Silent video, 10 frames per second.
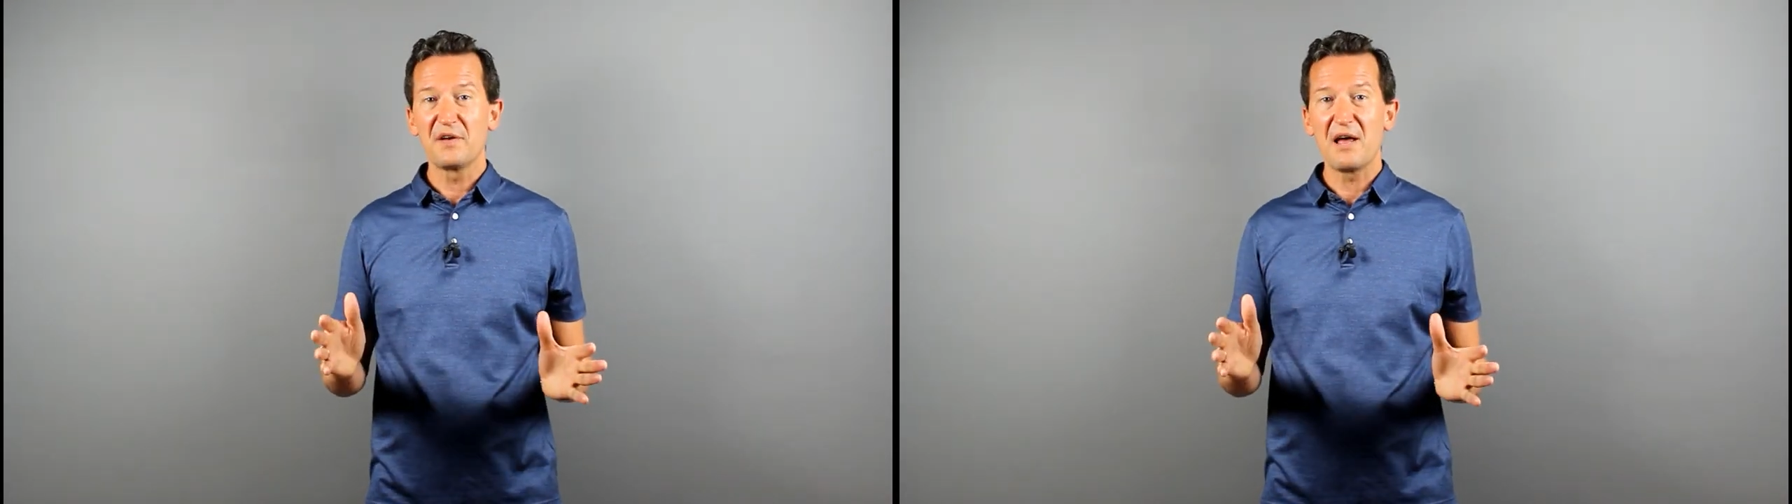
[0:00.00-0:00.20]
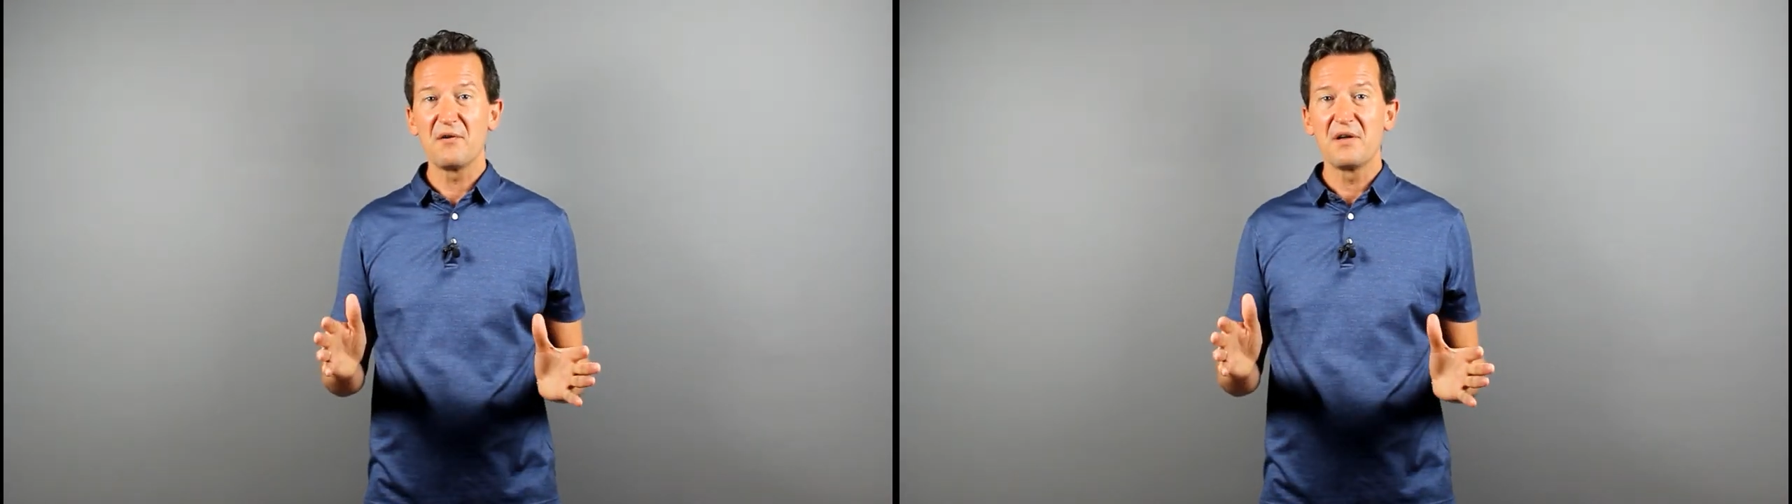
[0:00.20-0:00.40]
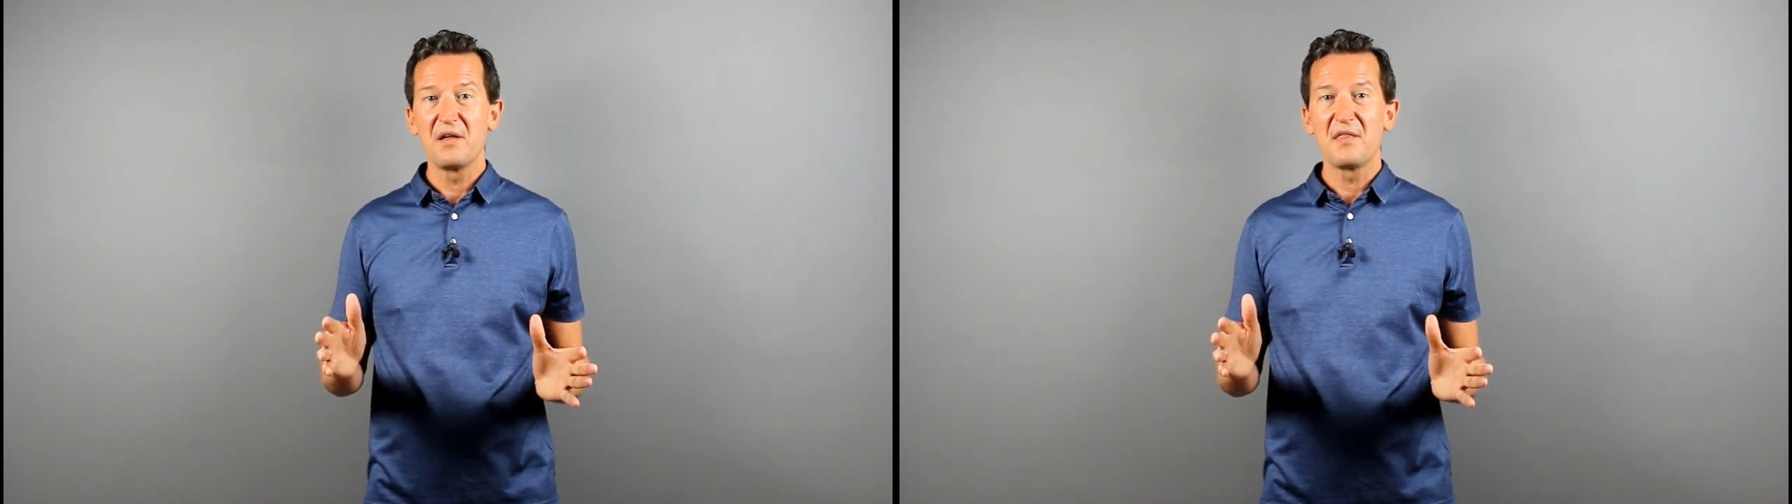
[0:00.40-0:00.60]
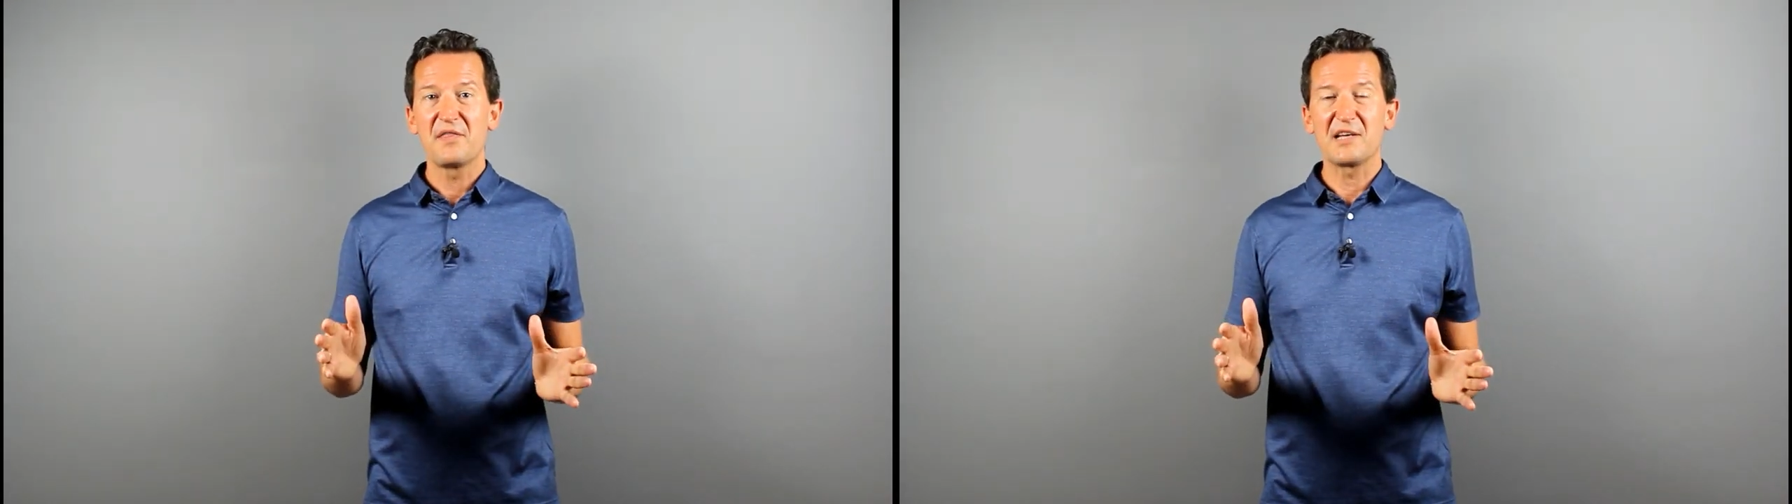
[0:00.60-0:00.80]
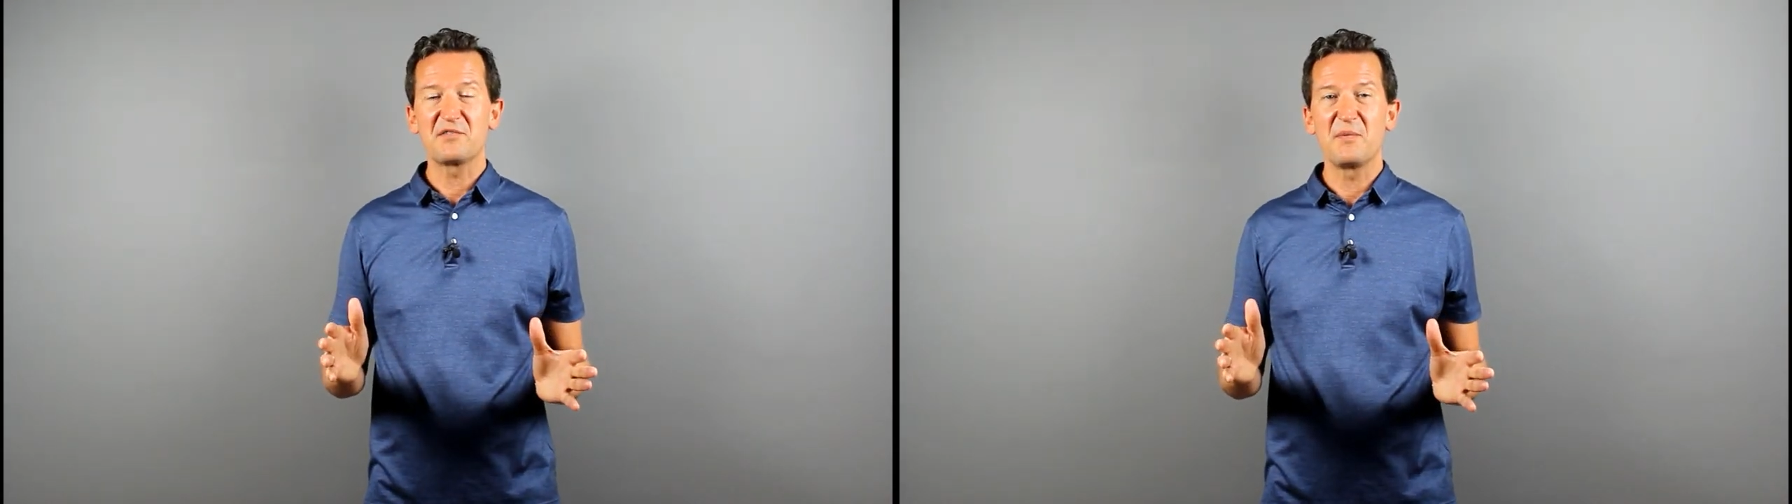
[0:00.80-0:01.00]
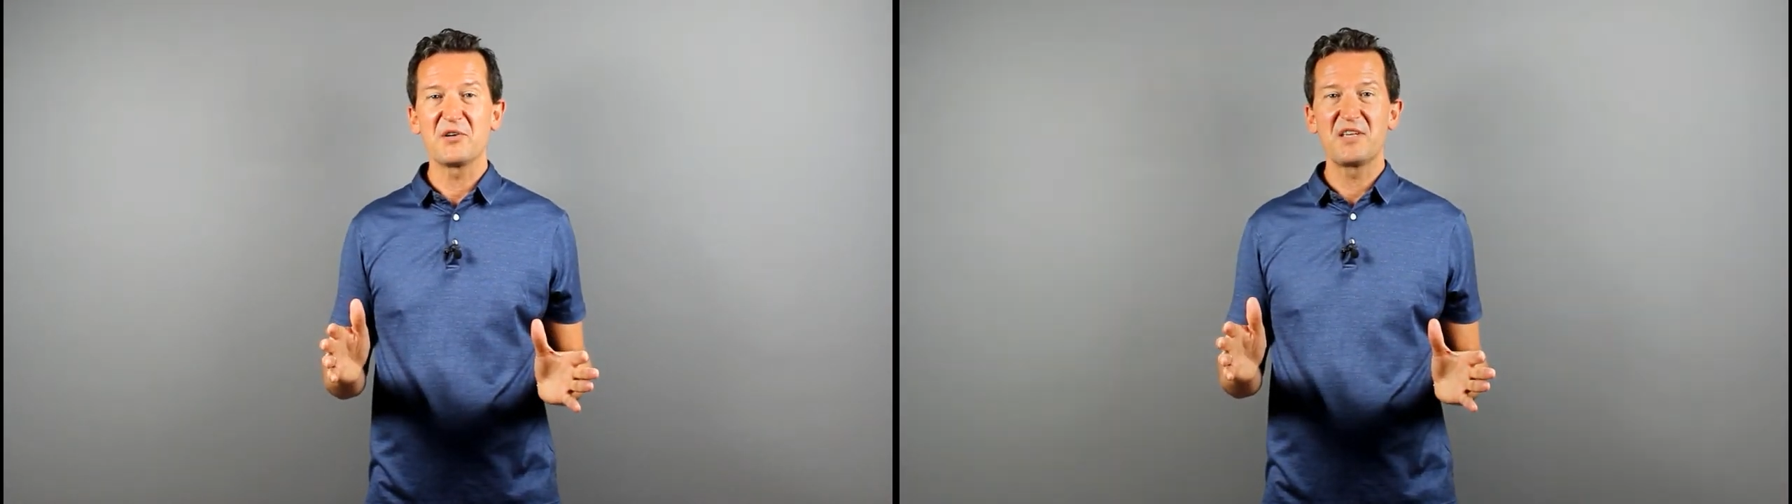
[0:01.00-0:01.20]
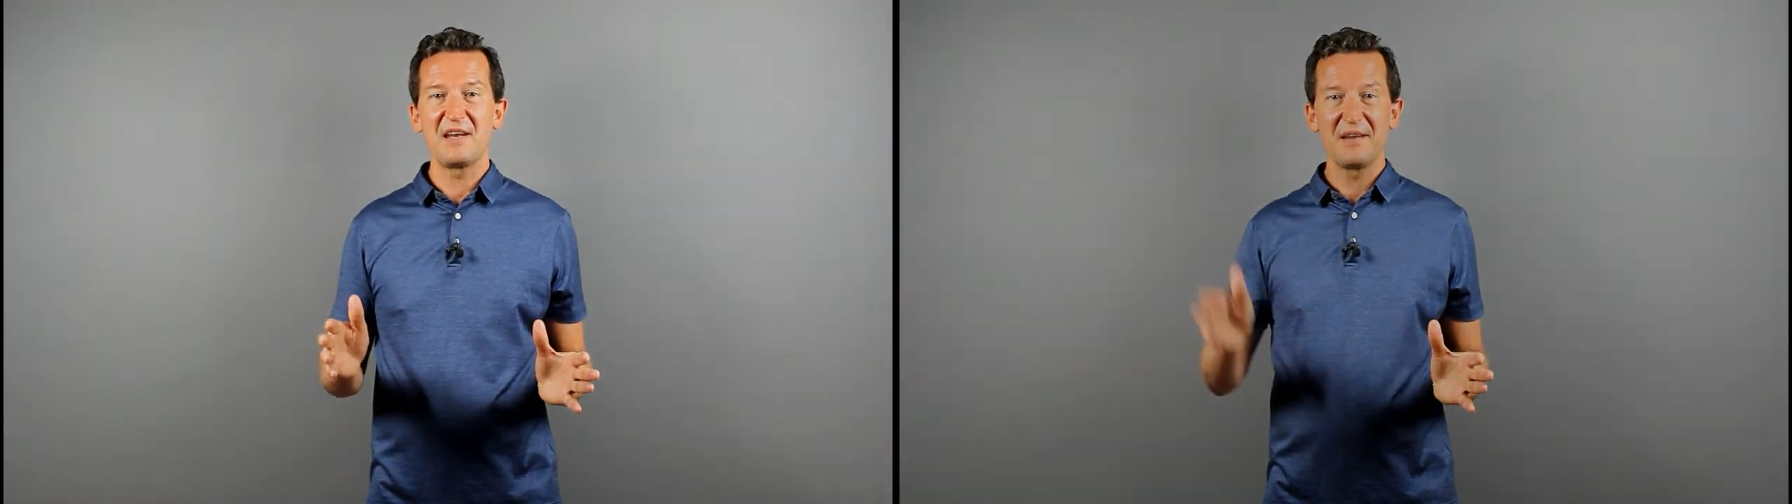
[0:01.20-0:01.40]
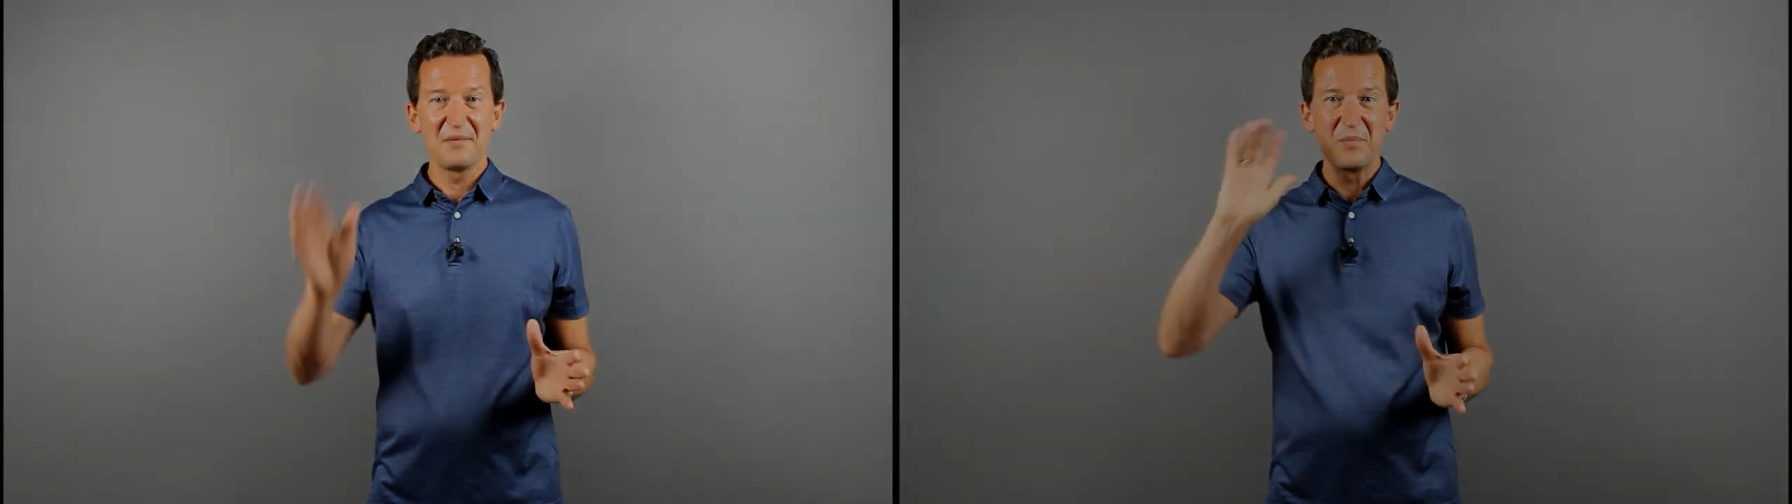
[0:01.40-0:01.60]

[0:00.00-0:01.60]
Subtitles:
now. Thanks very much then,